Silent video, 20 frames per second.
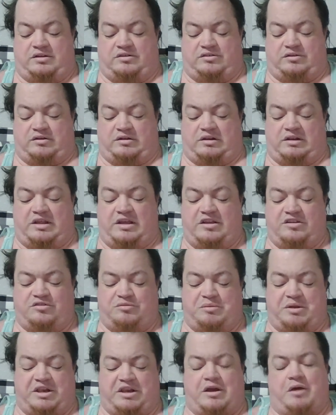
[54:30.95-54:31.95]
it's at
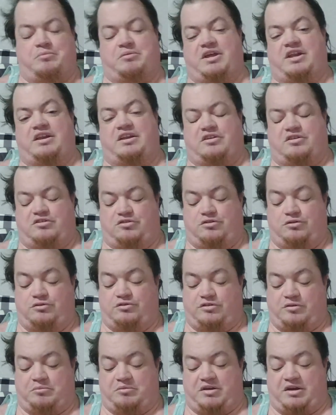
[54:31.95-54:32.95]
least meaning I'm getting to
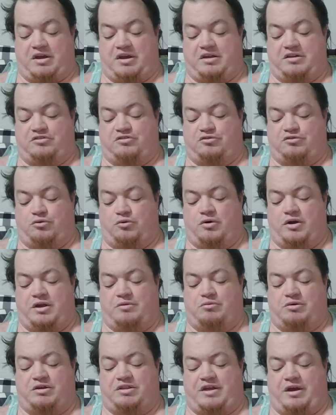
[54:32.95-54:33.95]
do something I
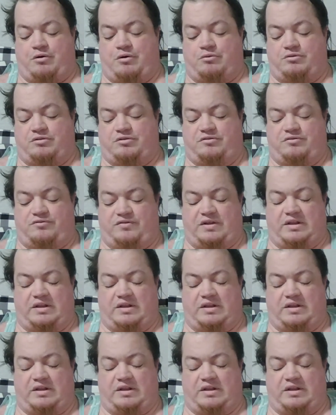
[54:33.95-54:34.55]
enjoy without